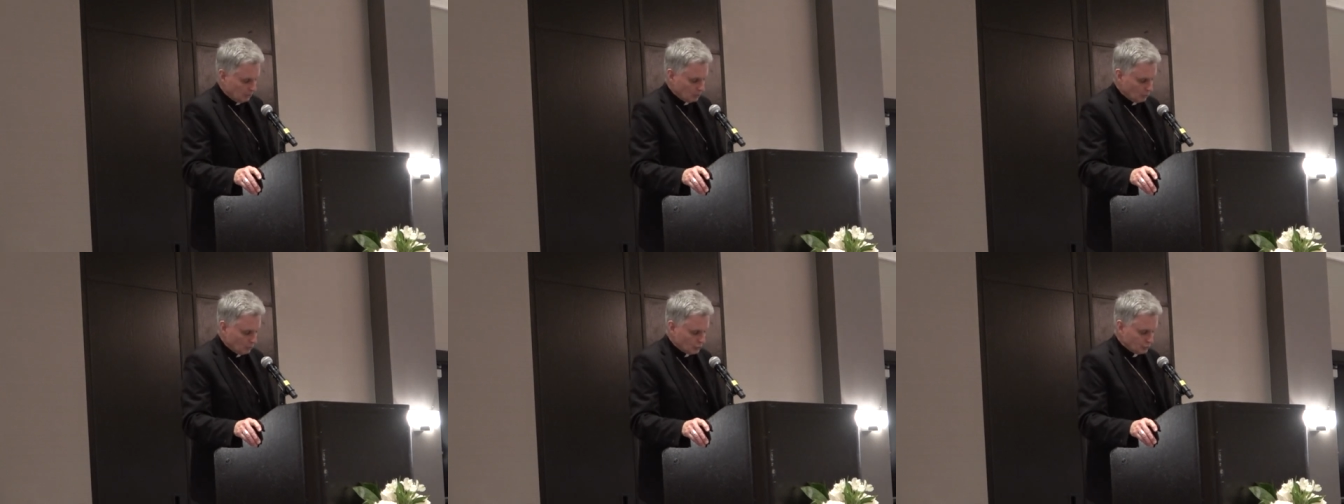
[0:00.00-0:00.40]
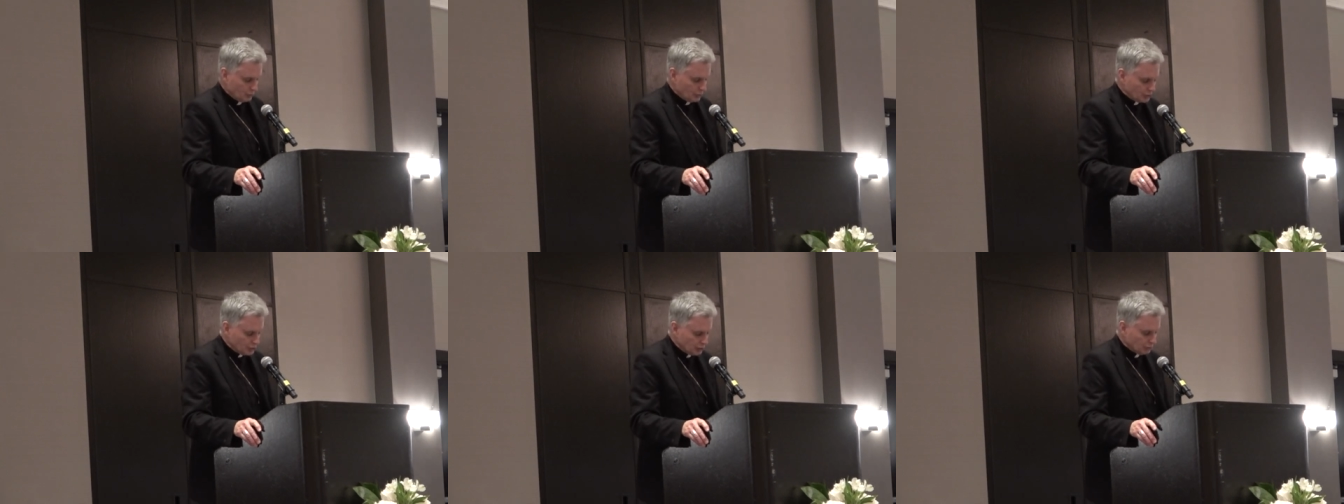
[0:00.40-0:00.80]
be more
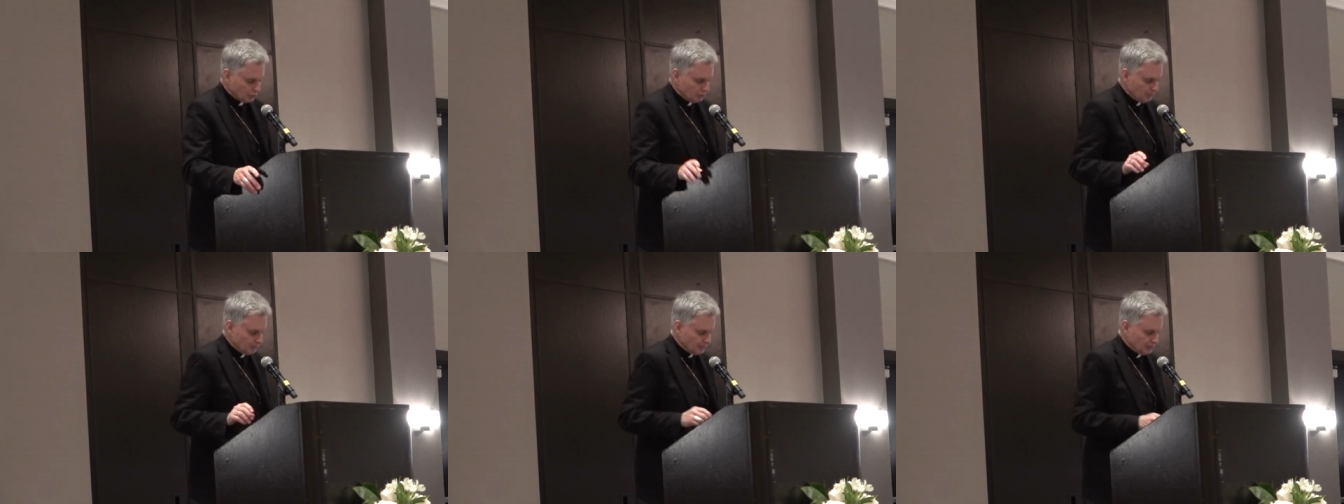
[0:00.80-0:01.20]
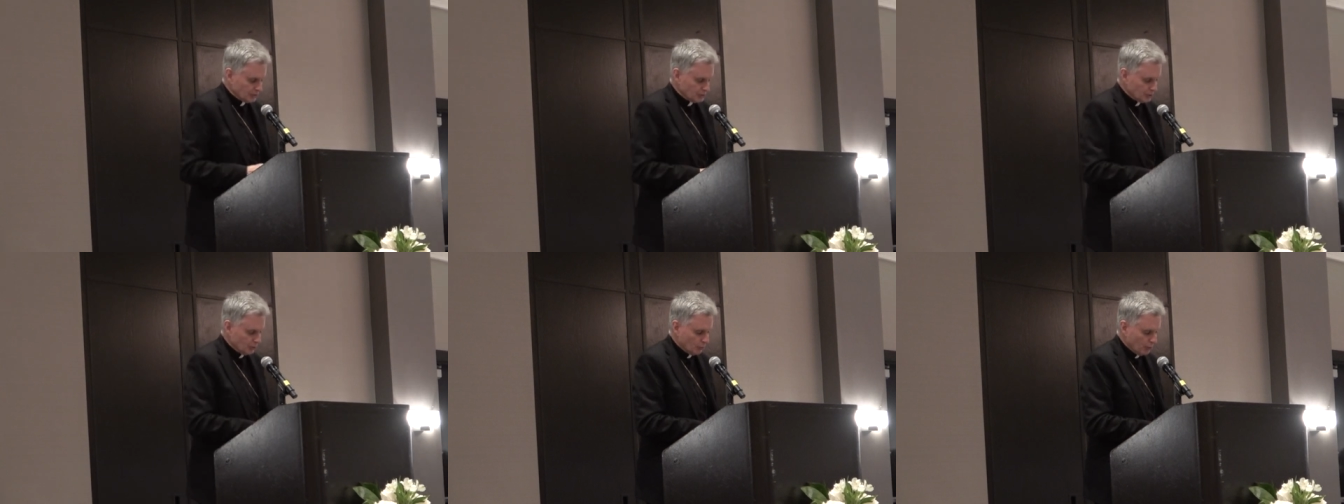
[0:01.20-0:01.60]
traditional
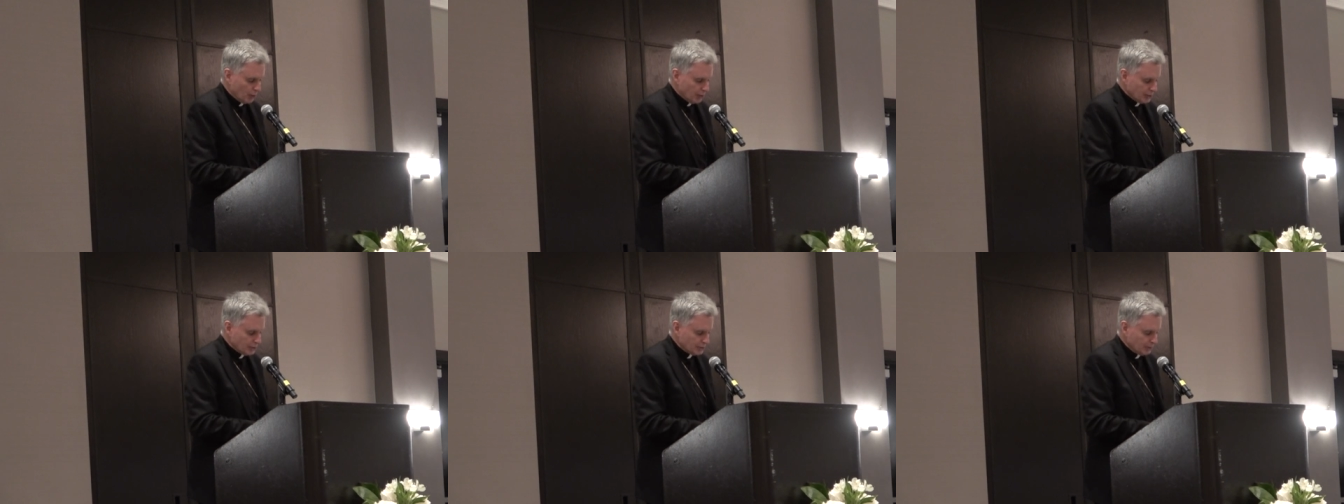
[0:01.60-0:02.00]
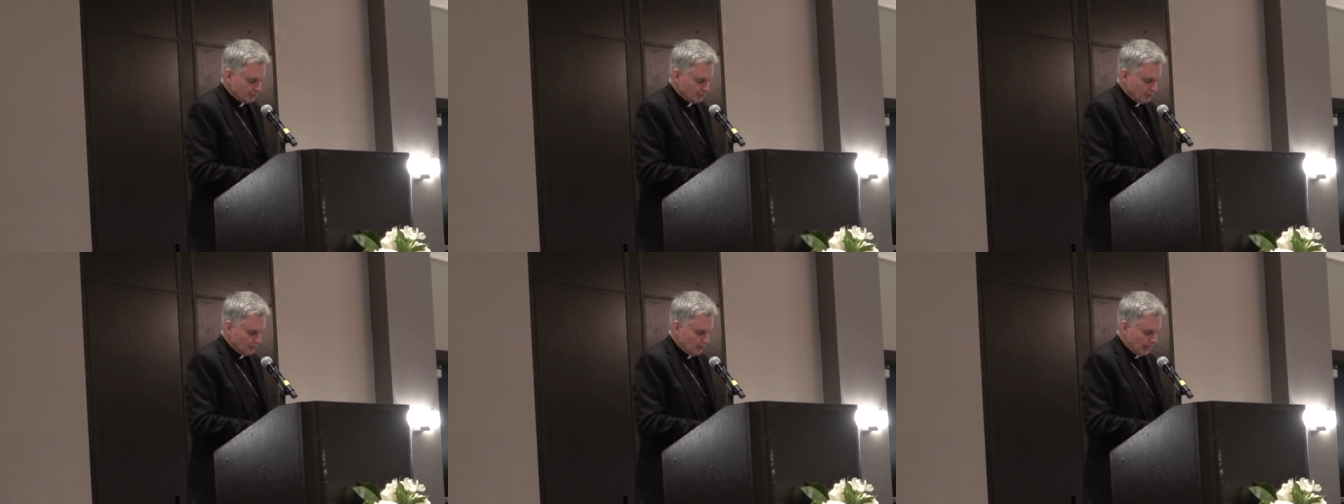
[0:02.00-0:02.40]
in some
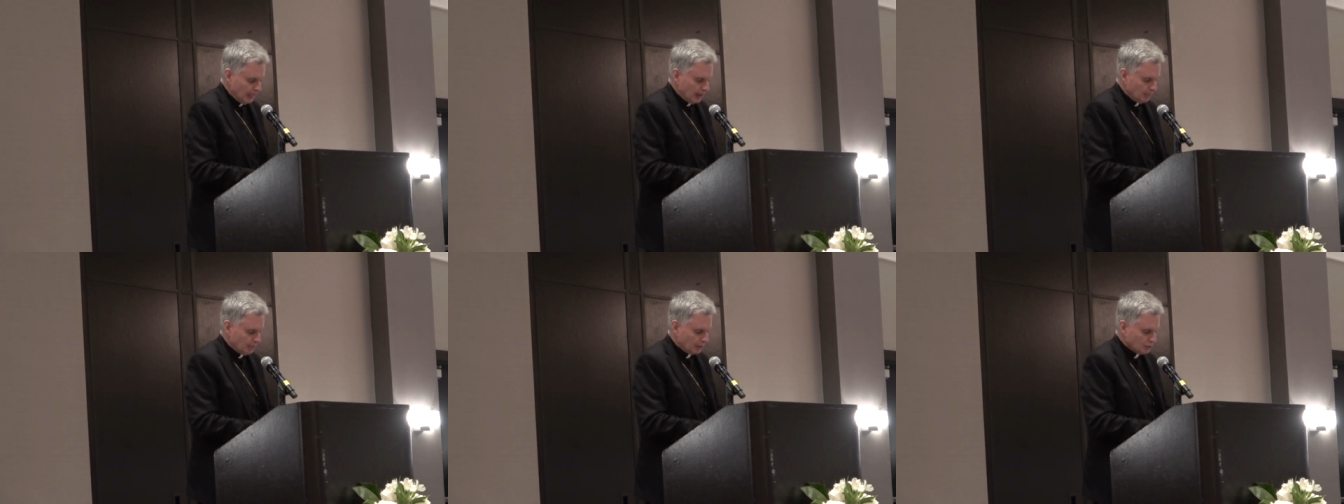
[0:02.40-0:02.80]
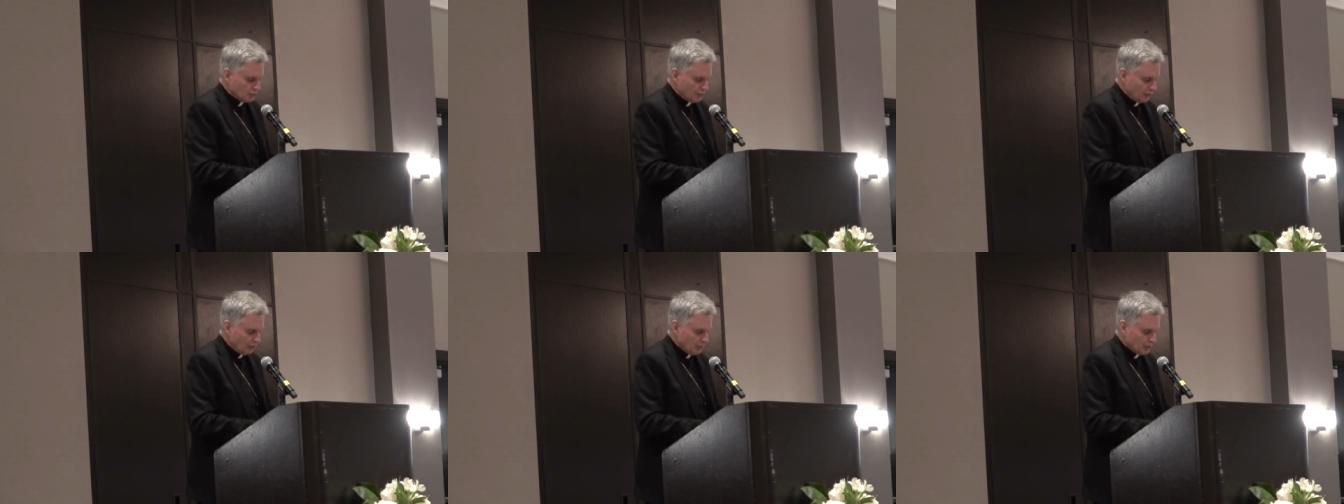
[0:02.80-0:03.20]
ways, but
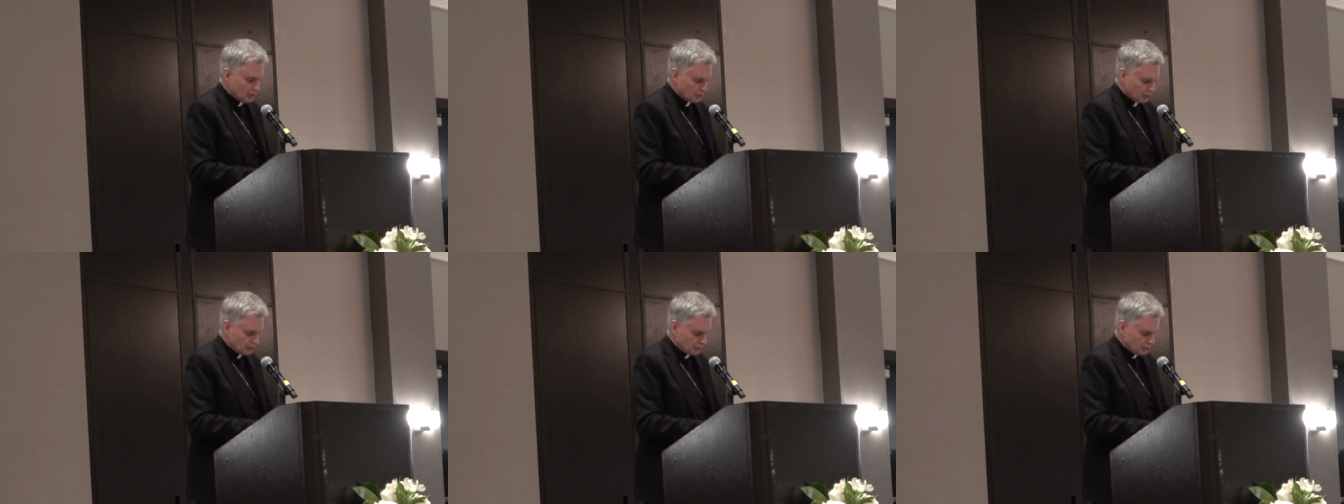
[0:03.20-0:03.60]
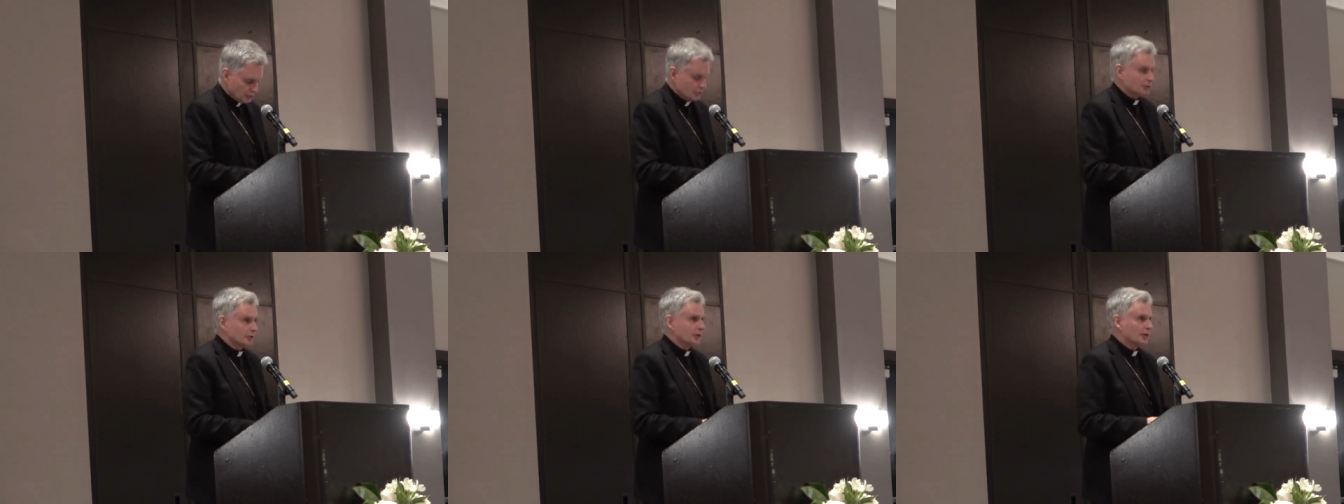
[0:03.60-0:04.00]
it's very much a
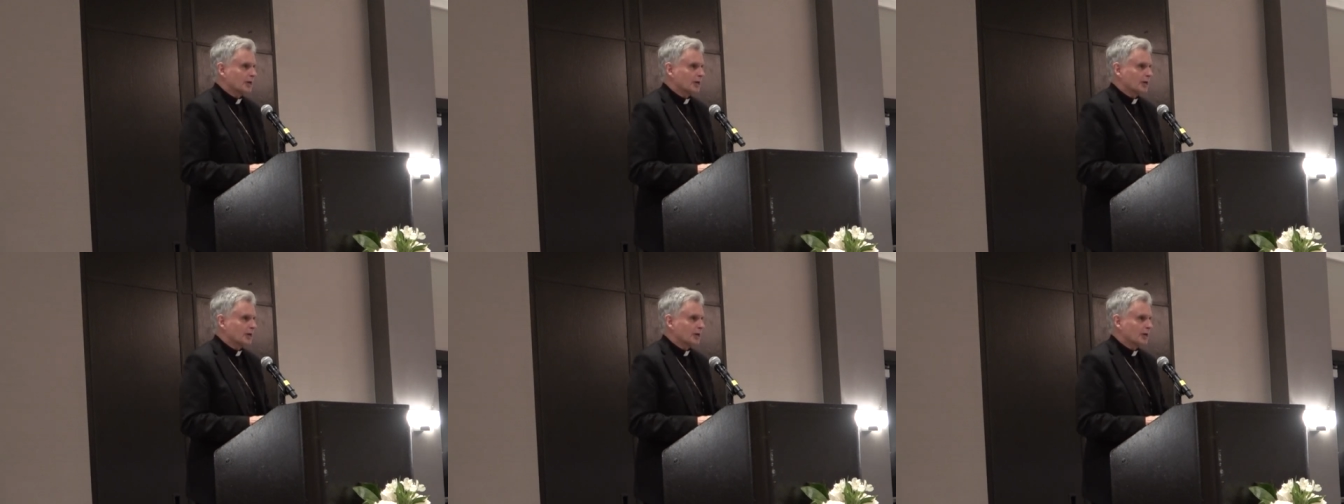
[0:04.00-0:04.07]
concern.